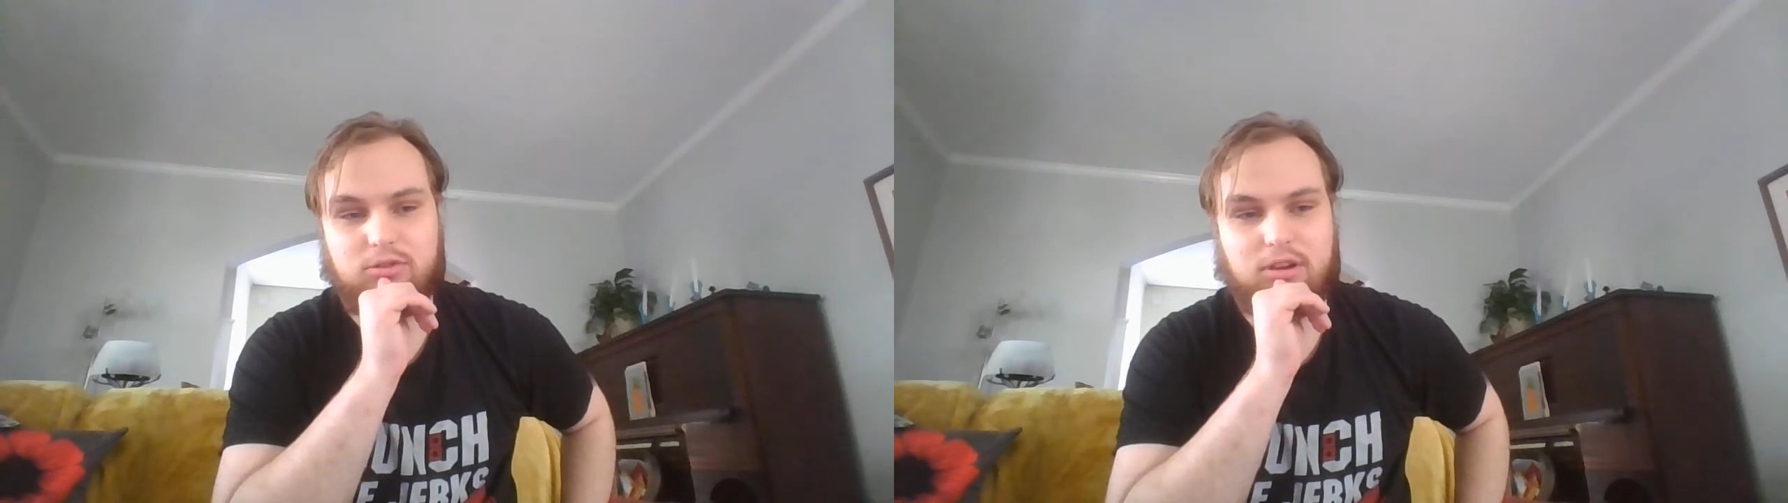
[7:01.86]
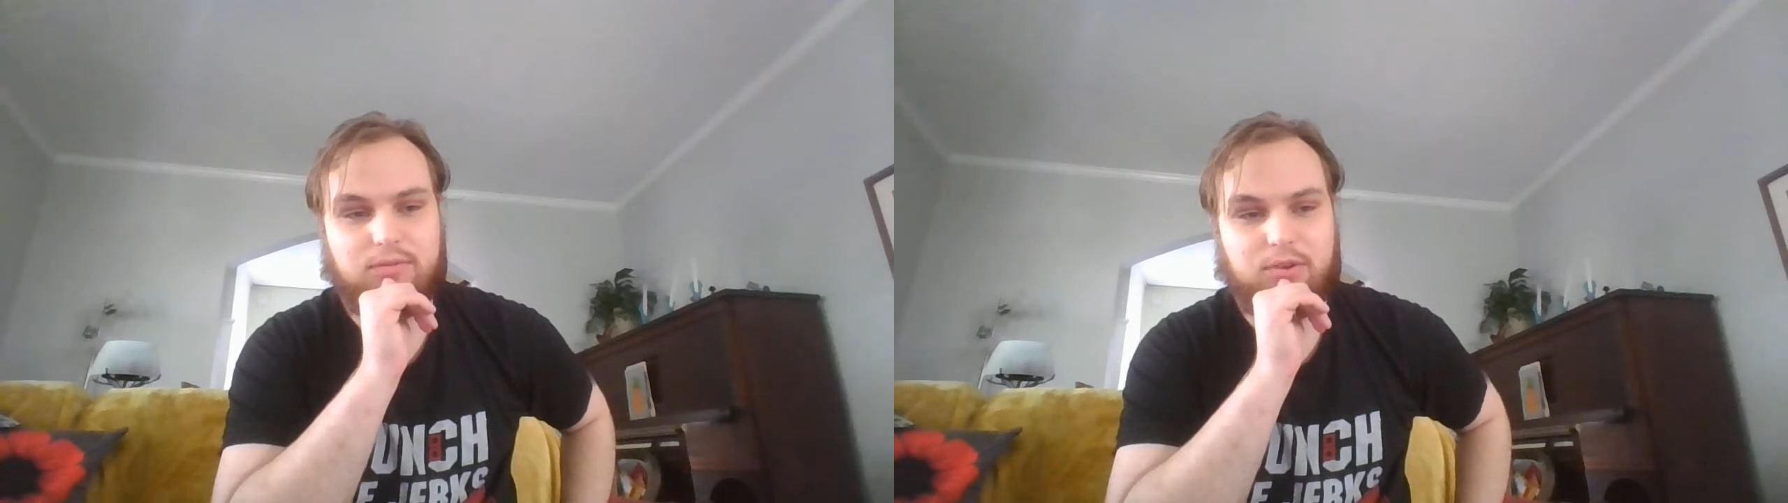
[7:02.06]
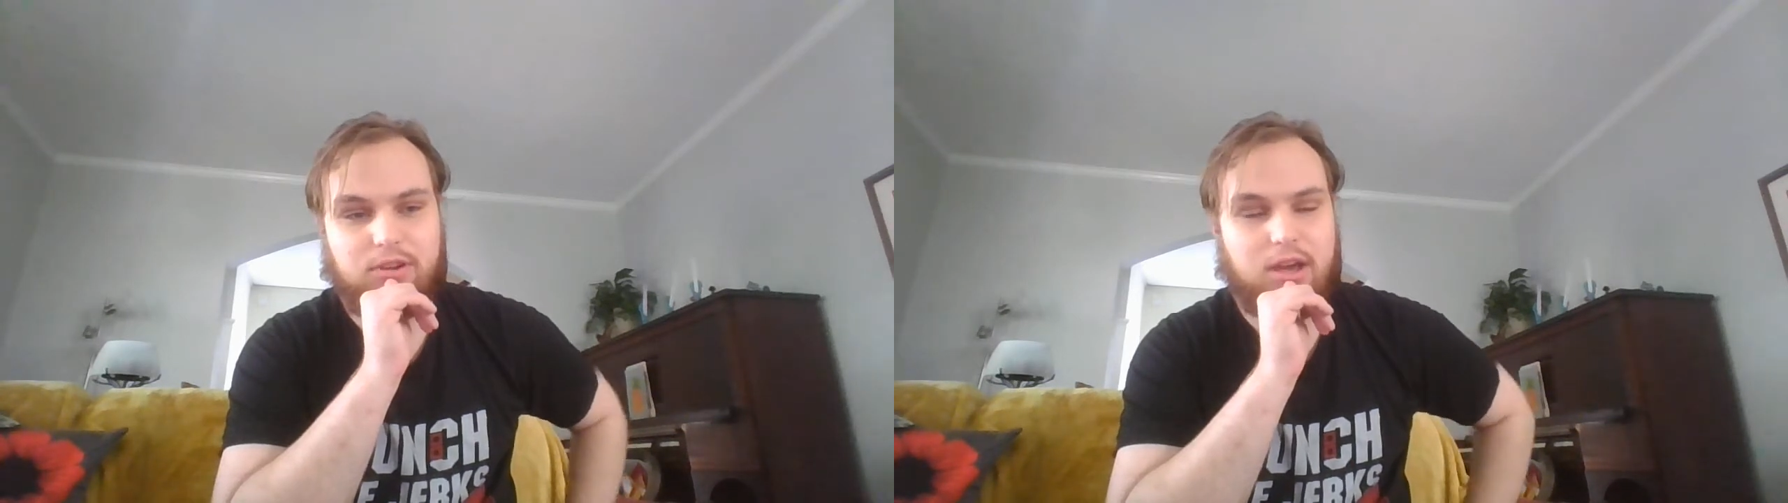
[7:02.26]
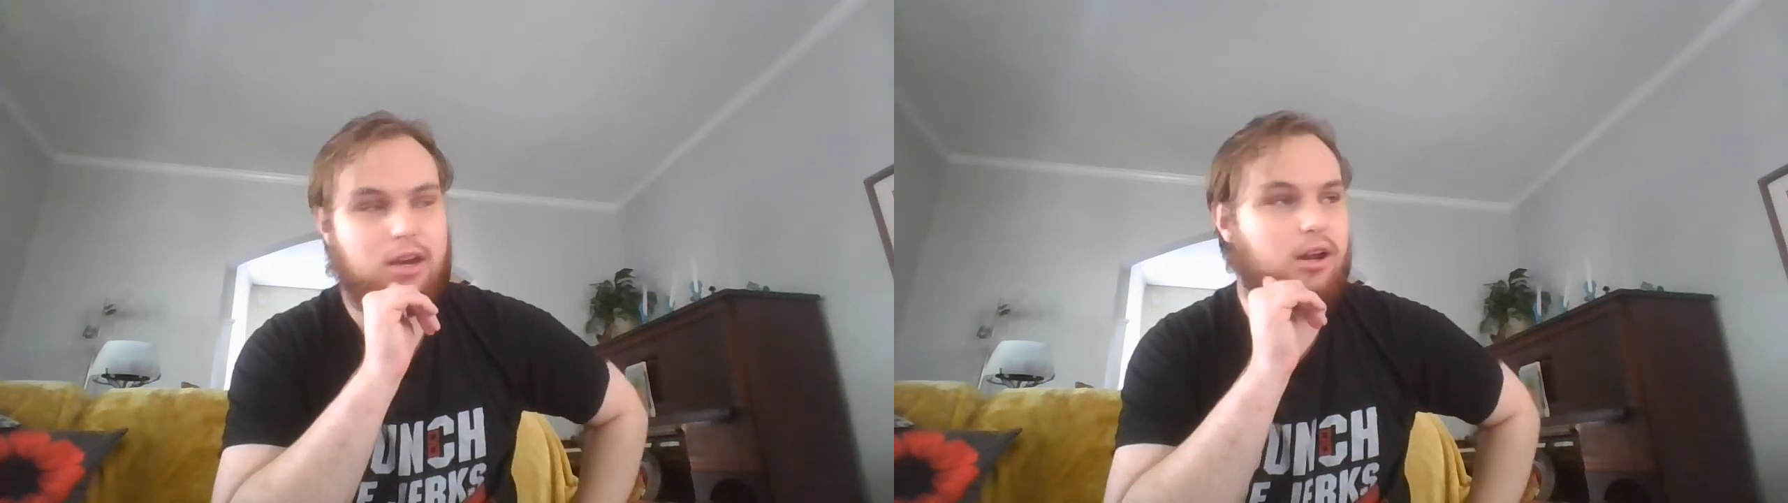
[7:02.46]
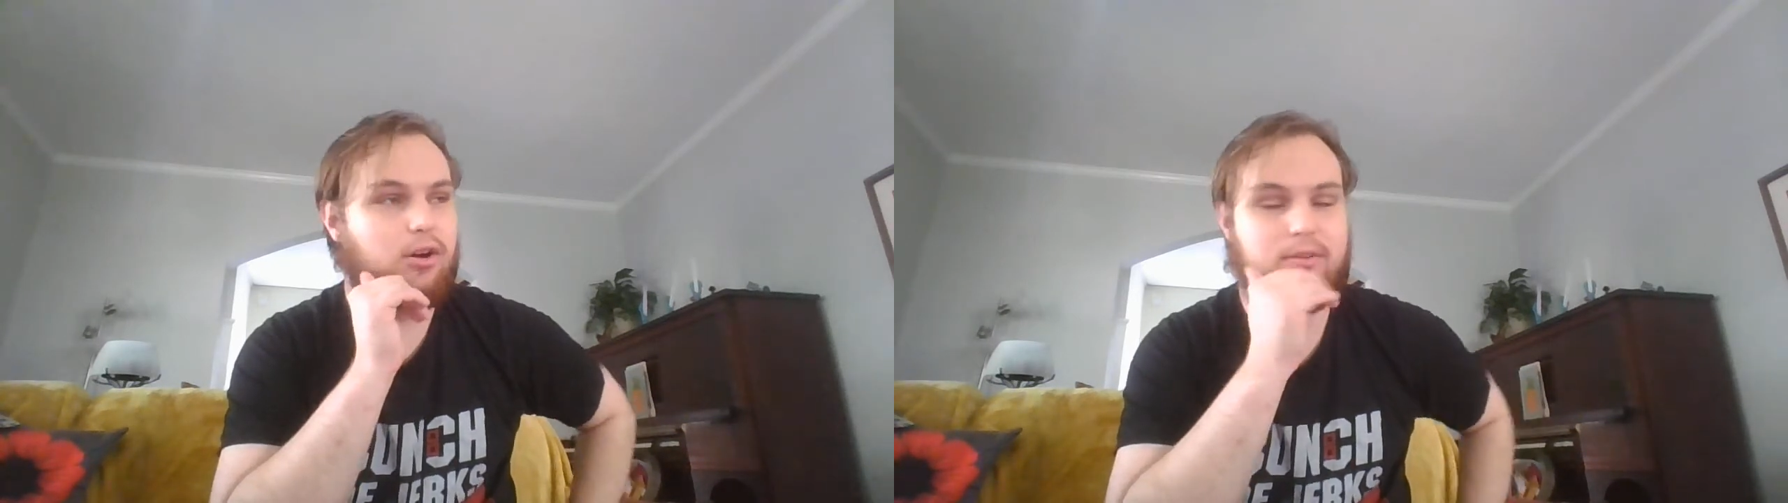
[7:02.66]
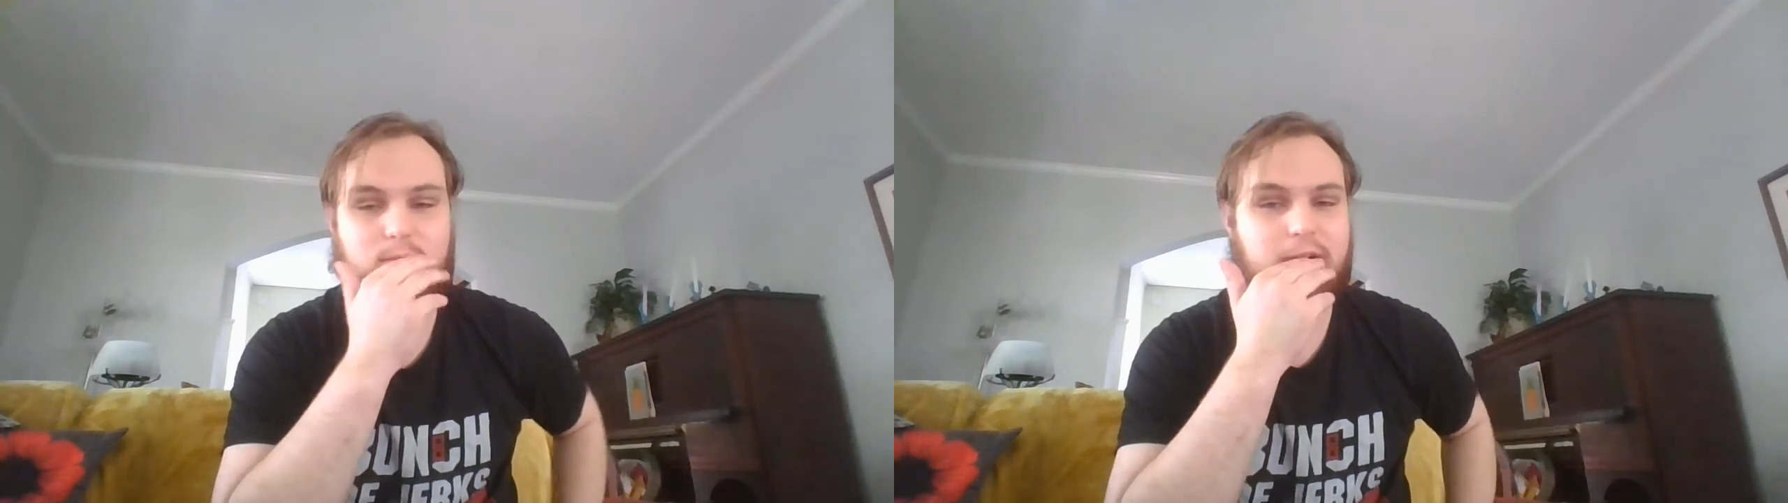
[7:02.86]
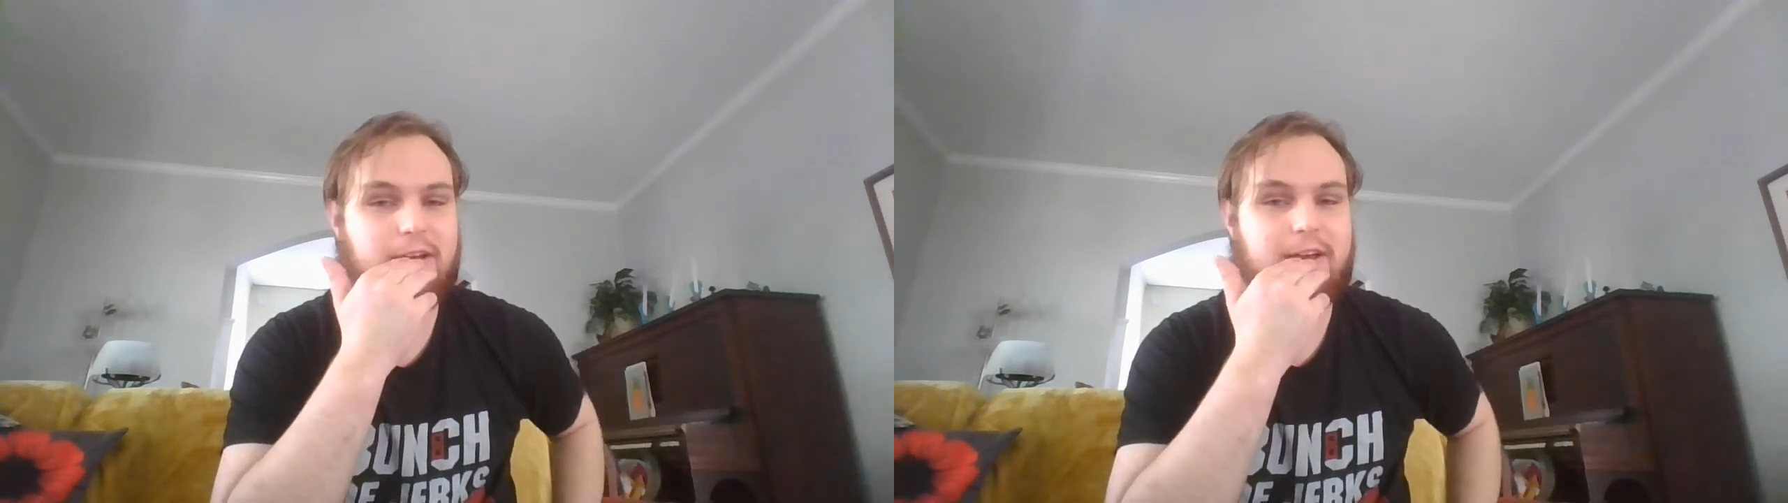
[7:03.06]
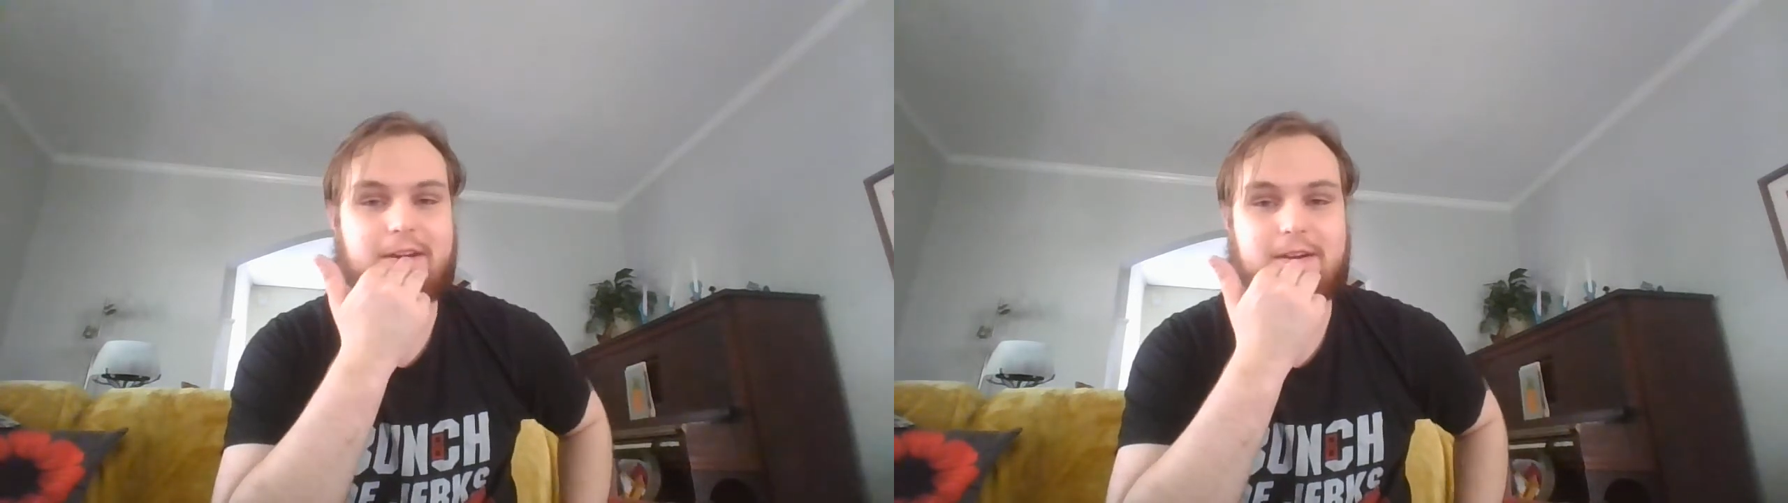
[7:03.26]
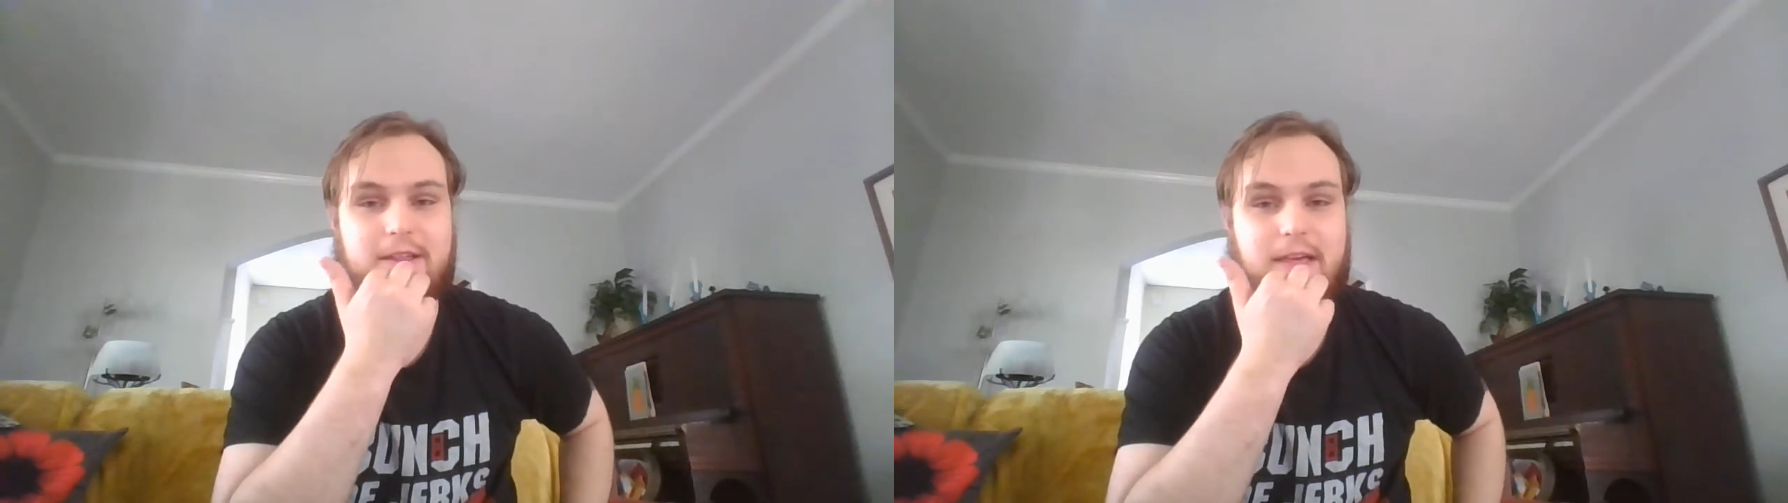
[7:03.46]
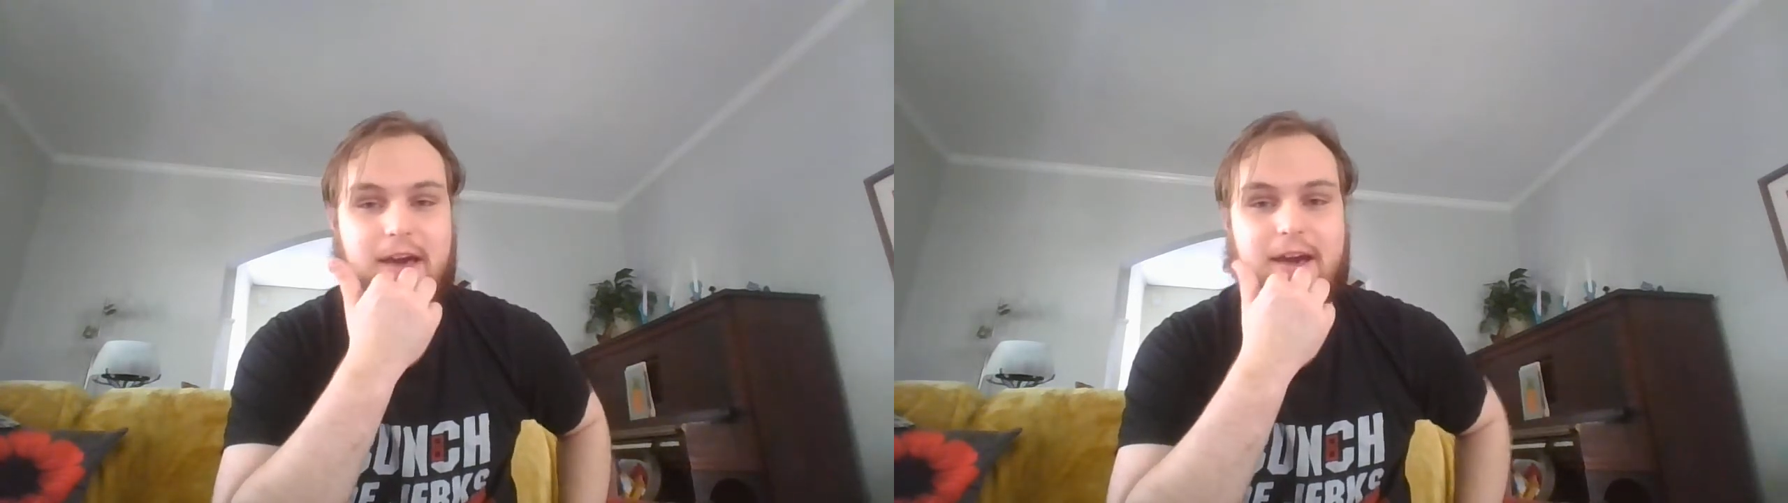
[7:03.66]
Jake Virtanen, I don't even want to get into
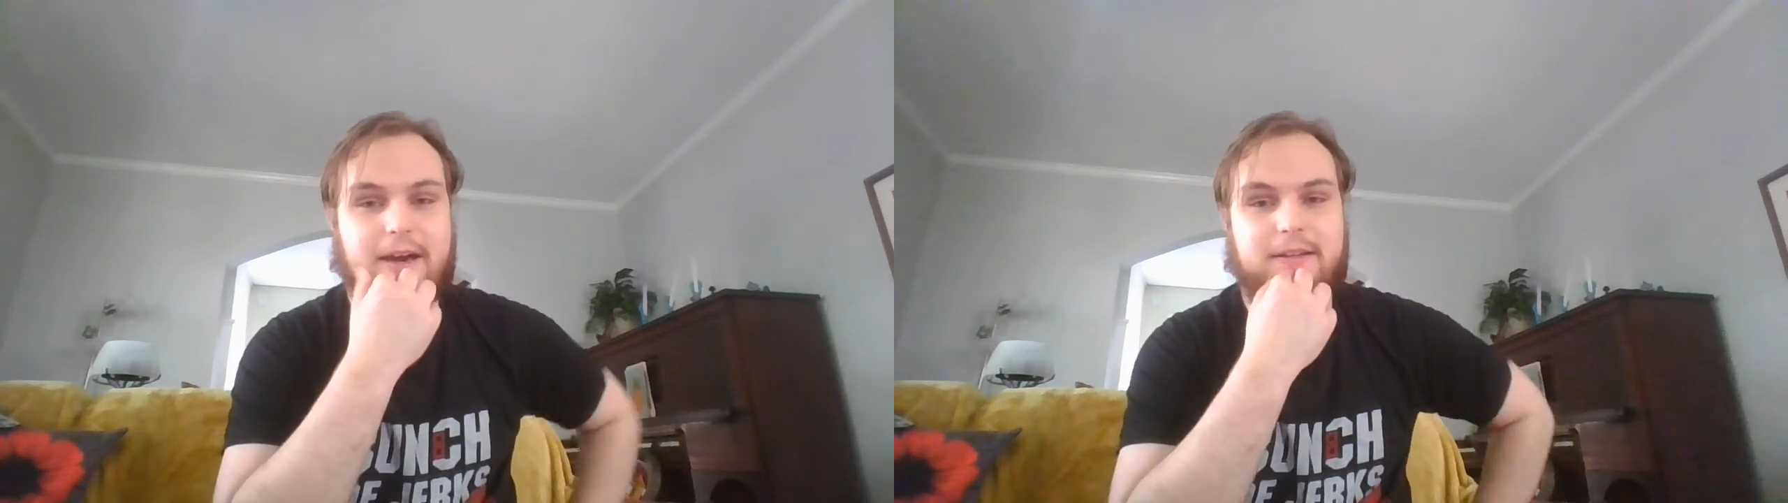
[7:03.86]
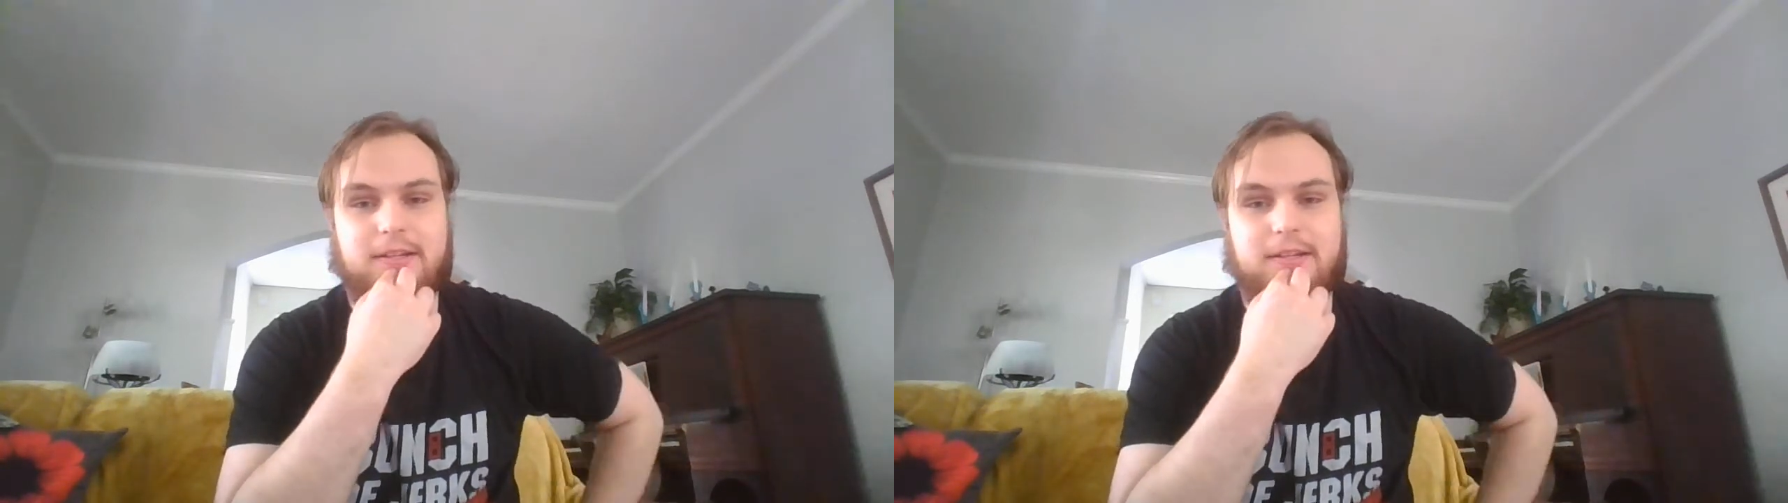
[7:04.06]
that.